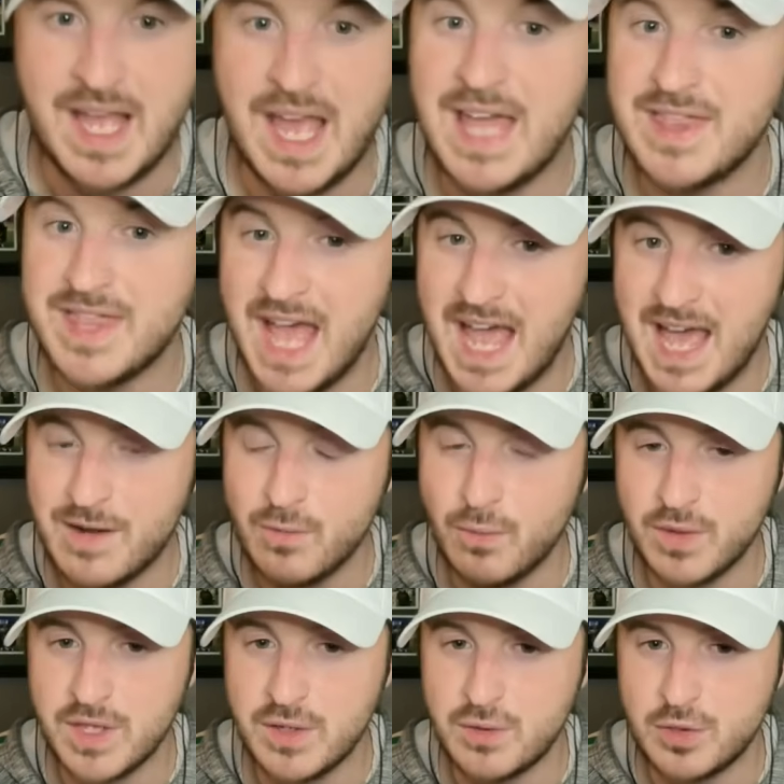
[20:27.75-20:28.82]
And then
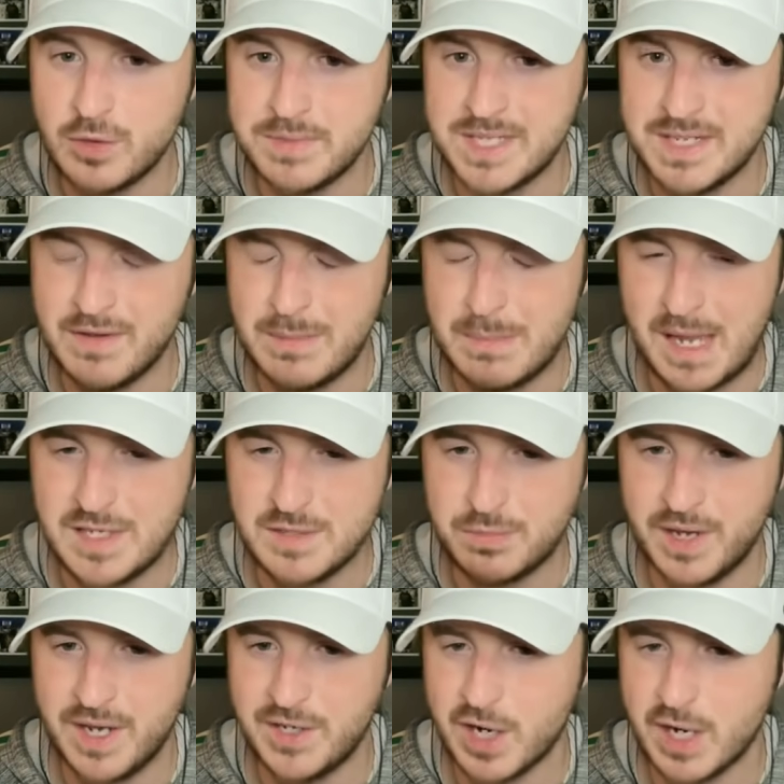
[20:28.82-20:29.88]
with a YouTube TV base
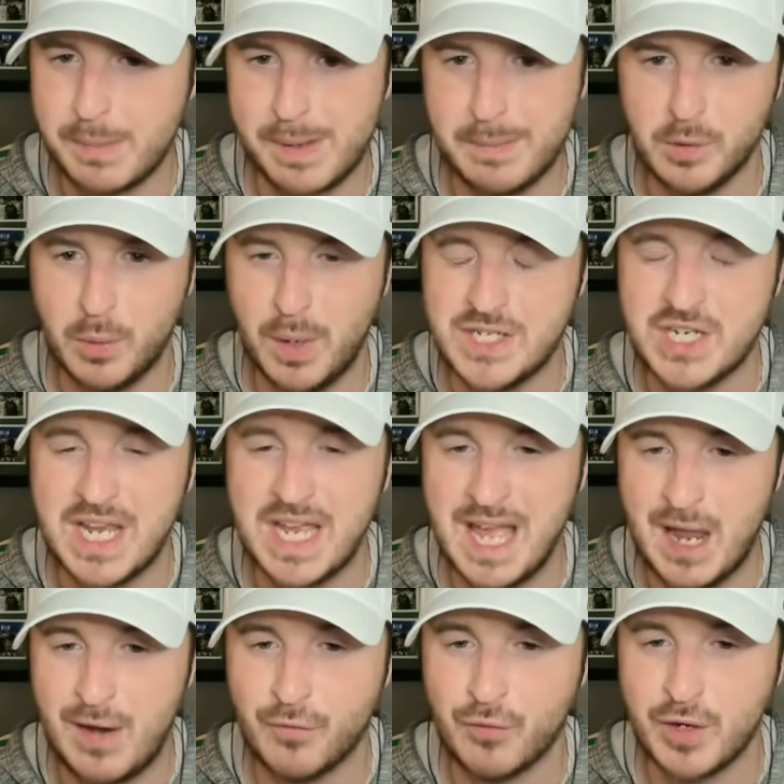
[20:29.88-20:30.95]
plan, you're going to be able to watch
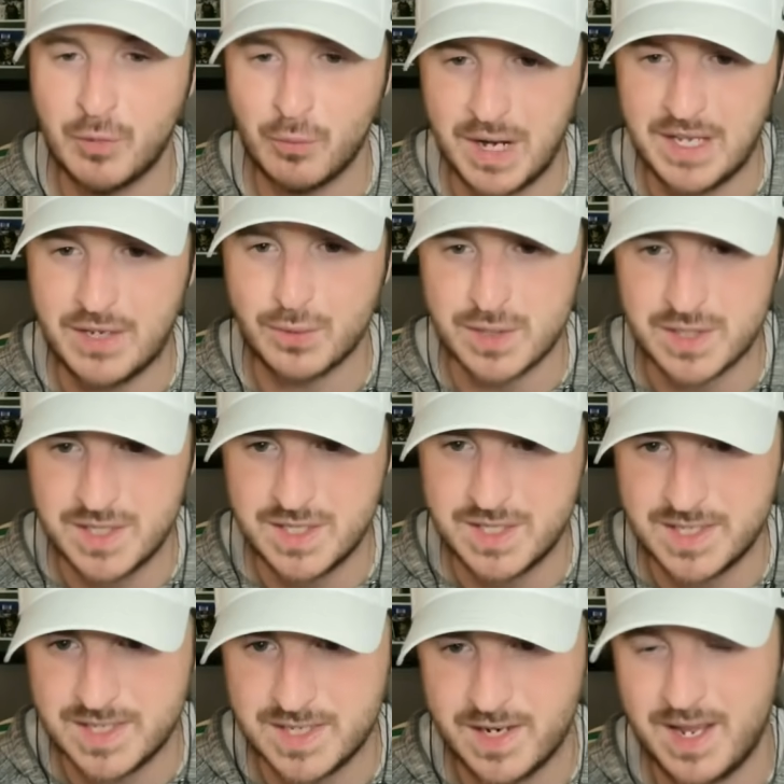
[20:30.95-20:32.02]
every regular
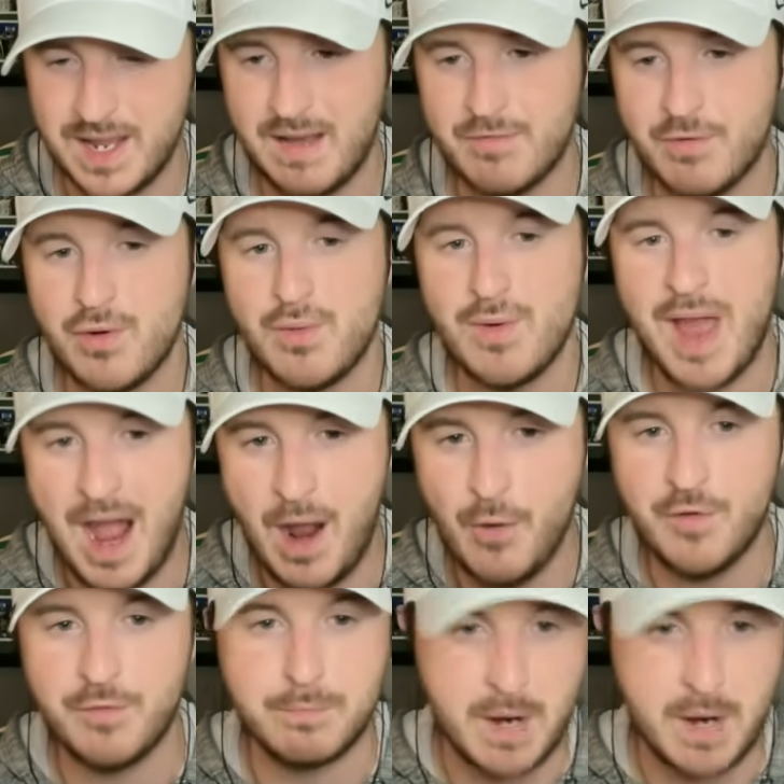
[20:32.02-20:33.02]
season Sunday afternoon out of